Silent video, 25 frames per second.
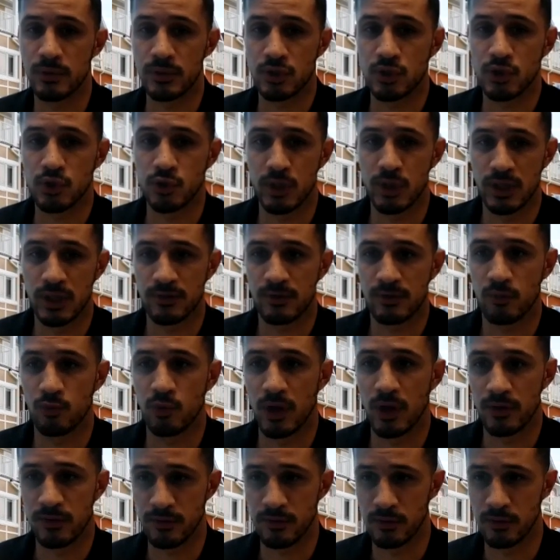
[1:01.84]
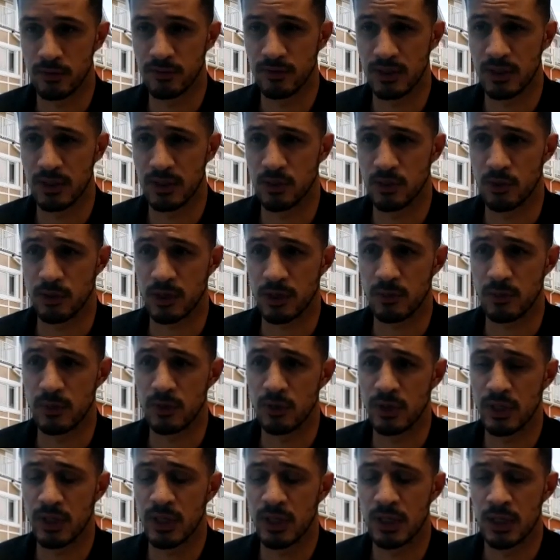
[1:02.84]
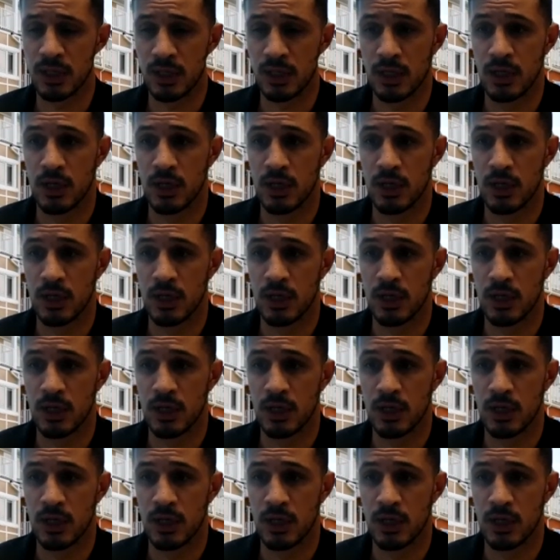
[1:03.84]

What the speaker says: restrict rentals in your community,